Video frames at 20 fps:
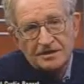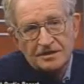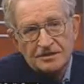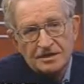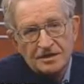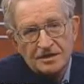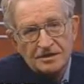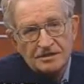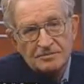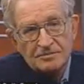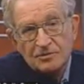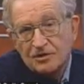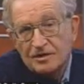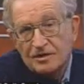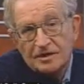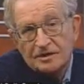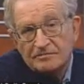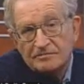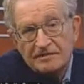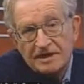in the United States
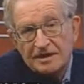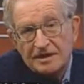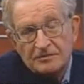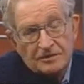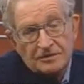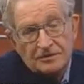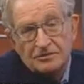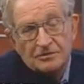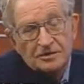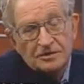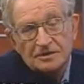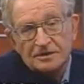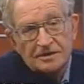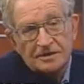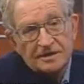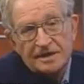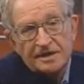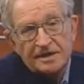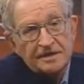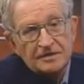more than anywhere in the
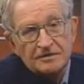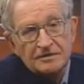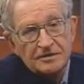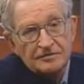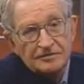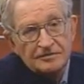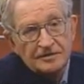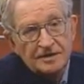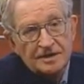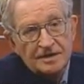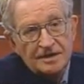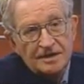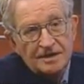world that I know of.